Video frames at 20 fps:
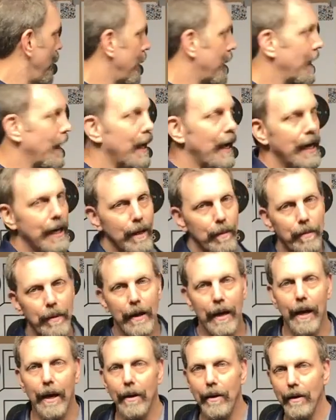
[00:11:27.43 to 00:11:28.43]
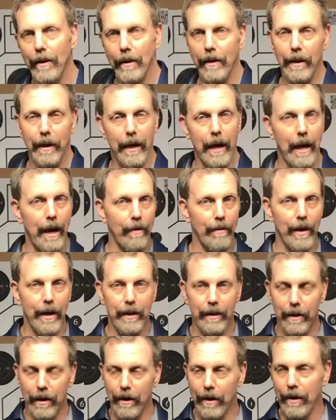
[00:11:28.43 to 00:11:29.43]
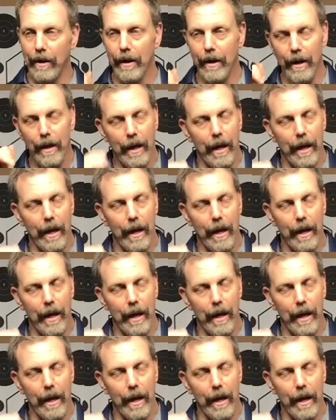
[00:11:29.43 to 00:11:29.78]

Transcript: like that IDPA guy right there,